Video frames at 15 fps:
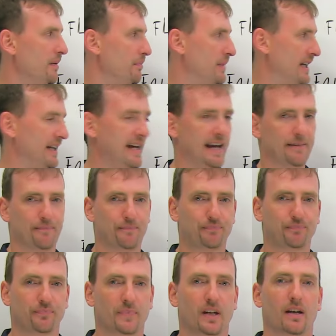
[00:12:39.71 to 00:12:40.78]
But again,
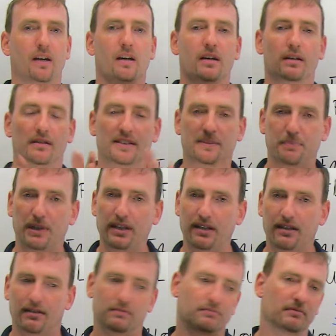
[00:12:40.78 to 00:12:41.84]
speak,
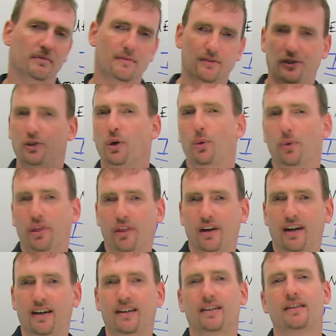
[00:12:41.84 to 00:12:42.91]
don't
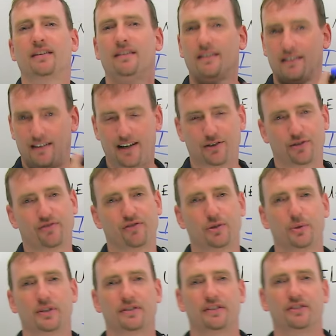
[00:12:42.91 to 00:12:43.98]
think, get your
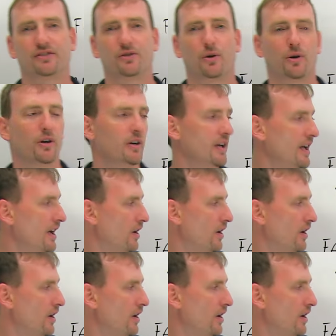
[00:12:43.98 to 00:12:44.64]
fluency score.